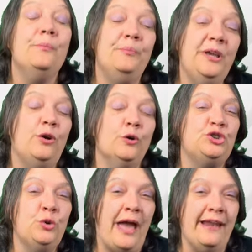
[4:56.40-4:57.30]

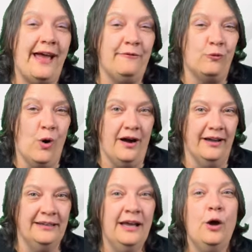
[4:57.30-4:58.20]
because you can have
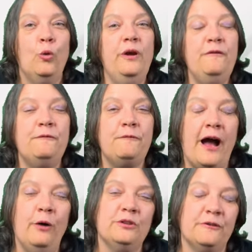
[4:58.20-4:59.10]
wine. We
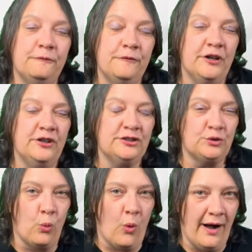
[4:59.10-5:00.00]
found the first
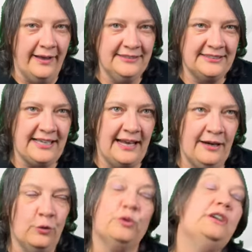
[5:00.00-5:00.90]
wine
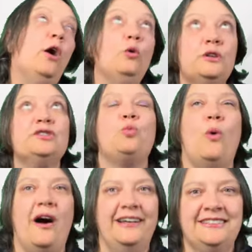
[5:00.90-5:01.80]
cellar, or the oldest wine